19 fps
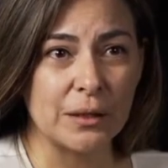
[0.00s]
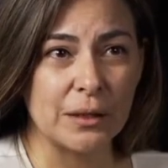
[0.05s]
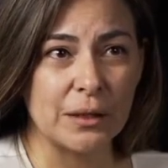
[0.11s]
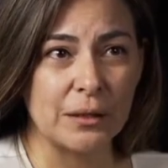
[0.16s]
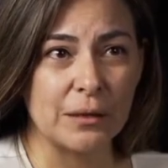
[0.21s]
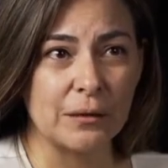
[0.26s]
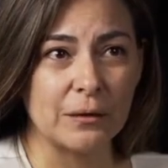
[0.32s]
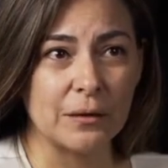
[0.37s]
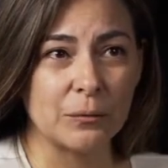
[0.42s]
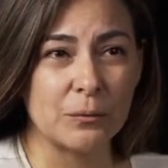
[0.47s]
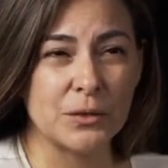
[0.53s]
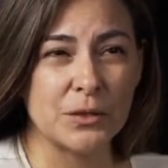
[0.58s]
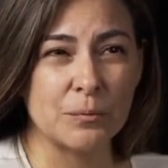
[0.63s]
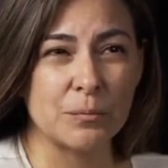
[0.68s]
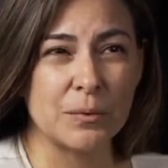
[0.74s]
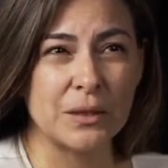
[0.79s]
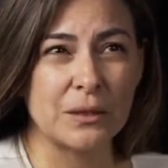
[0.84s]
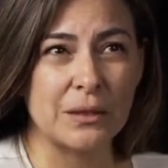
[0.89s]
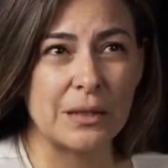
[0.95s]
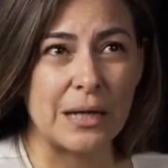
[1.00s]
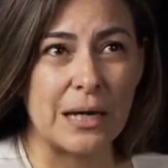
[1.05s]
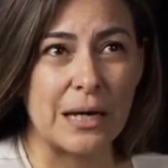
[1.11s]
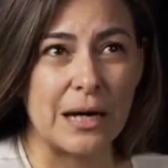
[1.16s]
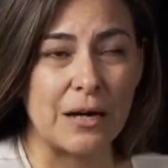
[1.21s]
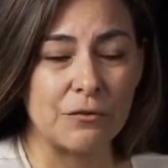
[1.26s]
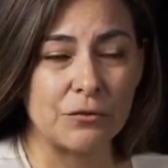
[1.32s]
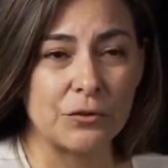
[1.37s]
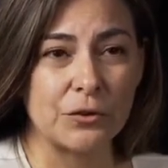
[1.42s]
That was a bit
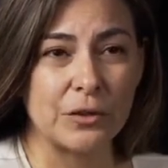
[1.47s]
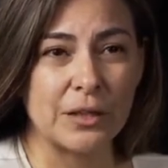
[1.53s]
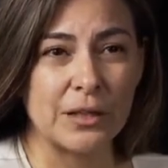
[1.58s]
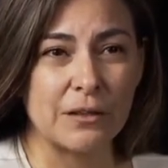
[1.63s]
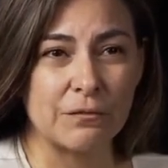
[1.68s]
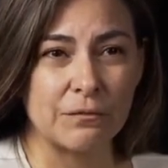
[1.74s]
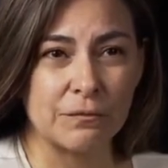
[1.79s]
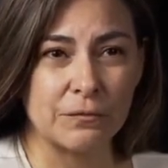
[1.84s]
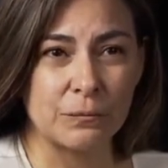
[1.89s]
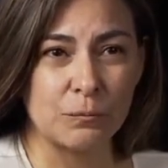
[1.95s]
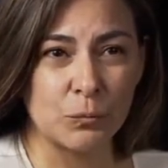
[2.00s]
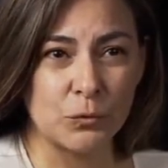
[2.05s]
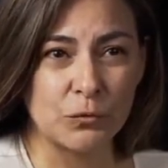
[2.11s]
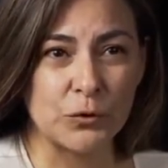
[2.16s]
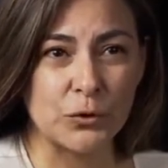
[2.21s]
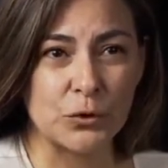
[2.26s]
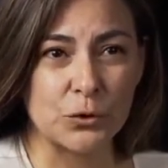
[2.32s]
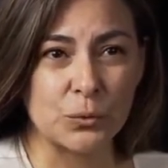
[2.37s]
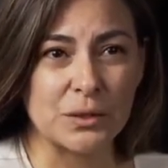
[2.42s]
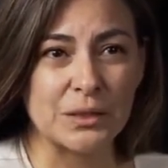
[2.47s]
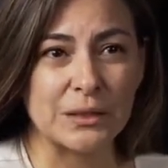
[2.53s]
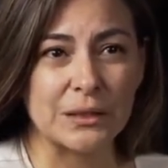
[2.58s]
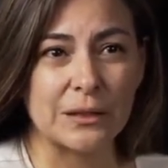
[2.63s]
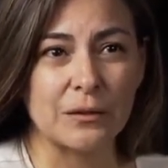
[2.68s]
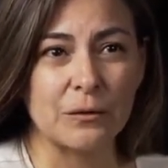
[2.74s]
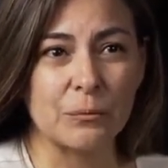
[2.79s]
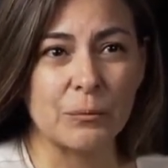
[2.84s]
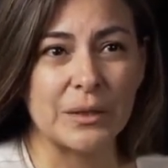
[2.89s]
after I have moved to
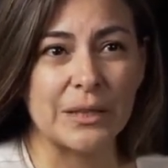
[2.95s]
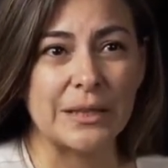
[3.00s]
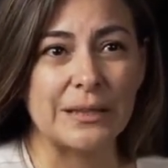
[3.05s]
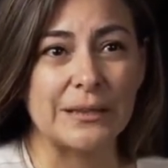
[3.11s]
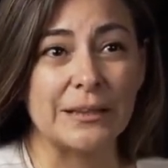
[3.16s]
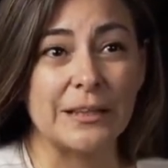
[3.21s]
Switzerland already.